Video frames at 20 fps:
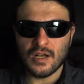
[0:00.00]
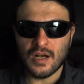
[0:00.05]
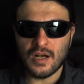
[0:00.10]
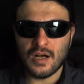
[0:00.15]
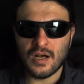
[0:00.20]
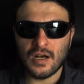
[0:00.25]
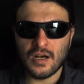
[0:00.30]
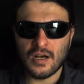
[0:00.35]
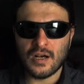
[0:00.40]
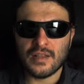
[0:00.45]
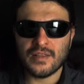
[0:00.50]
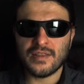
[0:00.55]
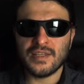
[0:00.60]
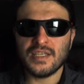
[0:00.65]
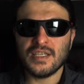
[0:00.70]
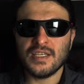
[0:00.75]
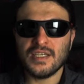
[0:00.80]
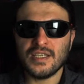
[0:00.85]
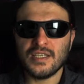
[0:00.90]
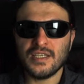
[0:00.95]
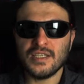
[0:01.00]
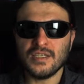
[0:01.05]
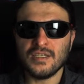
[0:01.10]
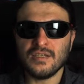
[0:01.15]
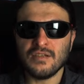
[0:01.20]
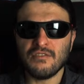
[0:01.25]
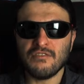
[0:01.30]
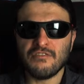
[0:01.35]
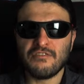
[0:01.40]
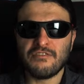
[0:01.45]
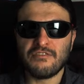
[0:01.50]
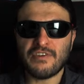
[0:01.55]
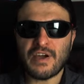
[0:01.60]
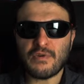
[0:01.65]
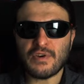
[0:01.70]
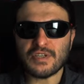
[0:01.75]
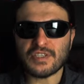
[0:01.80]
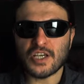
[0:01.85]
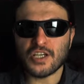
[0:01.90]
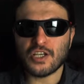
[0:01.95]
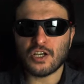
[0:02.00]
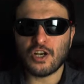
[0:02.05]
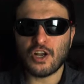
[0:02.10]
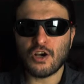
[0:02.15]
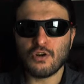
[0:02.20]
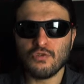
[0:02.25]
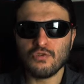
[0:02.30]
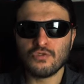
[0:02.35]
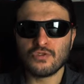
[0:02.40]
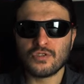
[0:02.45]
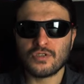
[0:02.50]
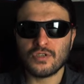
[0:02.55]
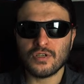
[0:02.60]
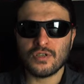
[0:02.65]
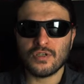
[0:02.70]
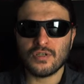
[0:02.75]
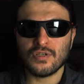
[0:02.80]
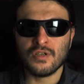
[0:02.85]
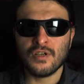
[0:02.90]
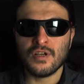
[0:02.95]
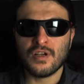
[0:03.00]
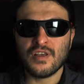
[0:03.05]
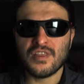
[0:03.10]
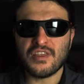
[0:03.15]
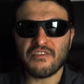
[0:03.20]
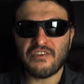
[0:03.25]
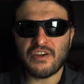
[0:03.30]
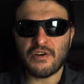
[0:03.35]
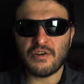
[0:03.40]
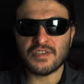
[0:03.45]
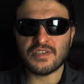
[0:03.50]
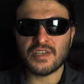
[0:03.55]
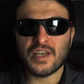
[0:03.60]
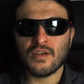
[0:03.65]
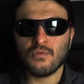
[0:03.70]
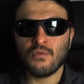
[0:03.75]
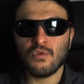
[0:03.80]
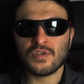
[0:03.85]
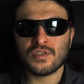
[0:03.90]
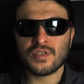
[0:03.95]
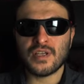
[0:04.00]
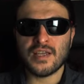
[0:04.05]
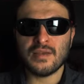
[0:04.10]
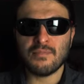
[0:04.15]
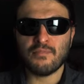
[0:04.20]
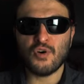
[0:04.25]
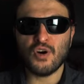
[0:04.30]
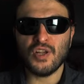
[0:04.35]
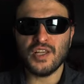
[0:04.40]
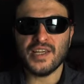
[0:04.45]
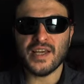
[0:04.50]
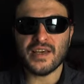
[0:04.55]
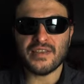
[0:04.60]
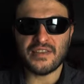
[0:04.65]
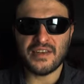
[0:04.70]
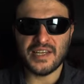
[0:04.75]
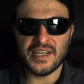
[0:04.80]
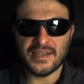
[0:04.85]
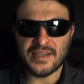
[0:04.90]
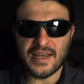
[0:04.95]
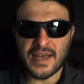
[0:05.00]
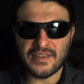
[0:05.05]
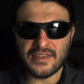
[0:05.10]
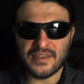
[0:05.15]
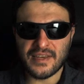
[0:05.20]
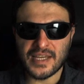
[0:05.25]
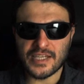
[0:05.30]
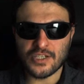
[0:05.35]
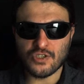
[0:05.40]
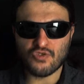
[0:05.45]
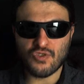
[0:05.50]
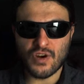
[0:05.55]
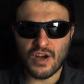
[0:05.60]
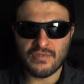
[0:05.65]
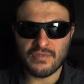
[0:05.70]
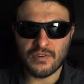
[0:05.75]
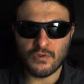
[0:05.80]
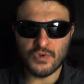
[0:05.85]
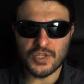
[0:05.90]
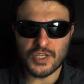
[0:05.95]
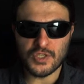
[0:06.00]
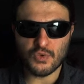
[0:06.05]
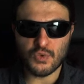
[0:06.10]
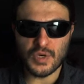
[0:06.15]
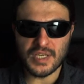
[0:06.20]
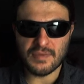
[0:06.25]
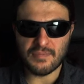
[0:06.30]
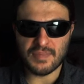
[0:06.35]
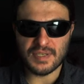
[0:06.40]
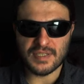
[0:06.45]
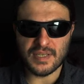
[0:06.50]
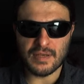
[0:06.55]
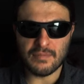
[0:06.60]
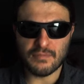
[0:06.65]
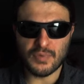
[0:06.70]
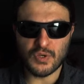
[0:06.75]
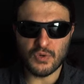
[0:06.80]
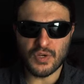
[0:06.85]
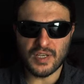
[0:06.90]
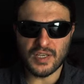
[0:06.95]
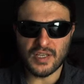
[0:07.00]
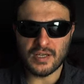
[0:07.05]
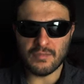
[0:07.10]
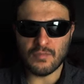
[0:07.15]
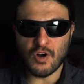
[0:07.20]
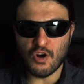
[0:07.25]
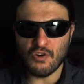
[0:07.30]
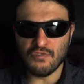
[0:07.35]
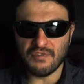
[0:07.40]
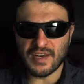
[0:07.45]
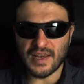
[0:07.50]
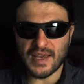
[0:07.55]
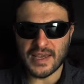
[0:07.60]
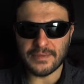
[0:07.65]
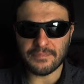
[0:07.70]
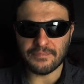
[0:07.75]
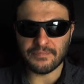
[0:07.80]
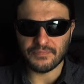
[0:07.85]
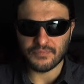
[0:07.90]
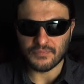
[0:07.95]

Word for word: The Verite Closed. The Verite was a polyethylene naphthalate driver with a 20% beryllium overlay.